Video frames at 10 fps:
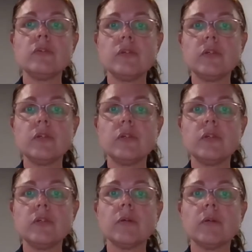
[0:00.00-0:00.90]
your
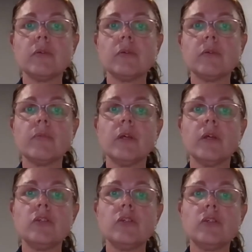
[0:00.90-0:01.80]
interrupter. Is your
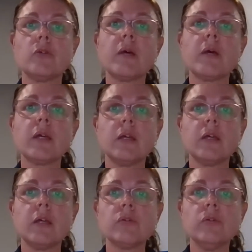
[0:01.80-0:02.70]
dog barking at the
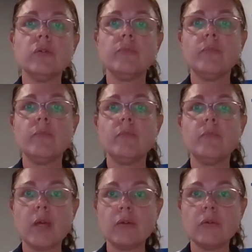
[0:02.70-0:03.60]
door? Make
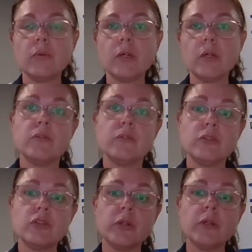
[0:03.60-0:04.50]
your noise, use your
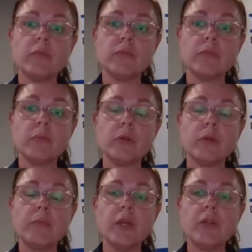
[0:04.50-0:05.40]
word, reward.
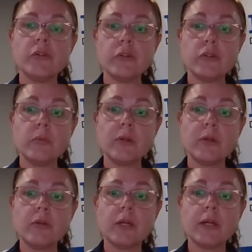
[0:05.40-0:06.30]
Dog chewing on your
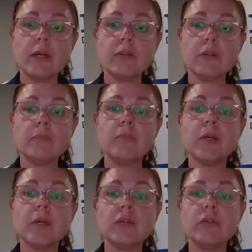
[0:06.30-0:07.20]
couch? Make
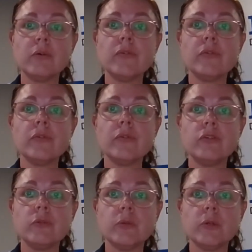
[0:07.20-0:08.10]
your noise, use your
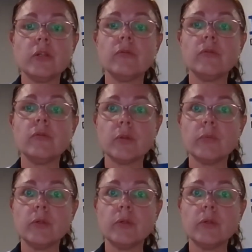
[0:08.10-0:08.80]
word, reward.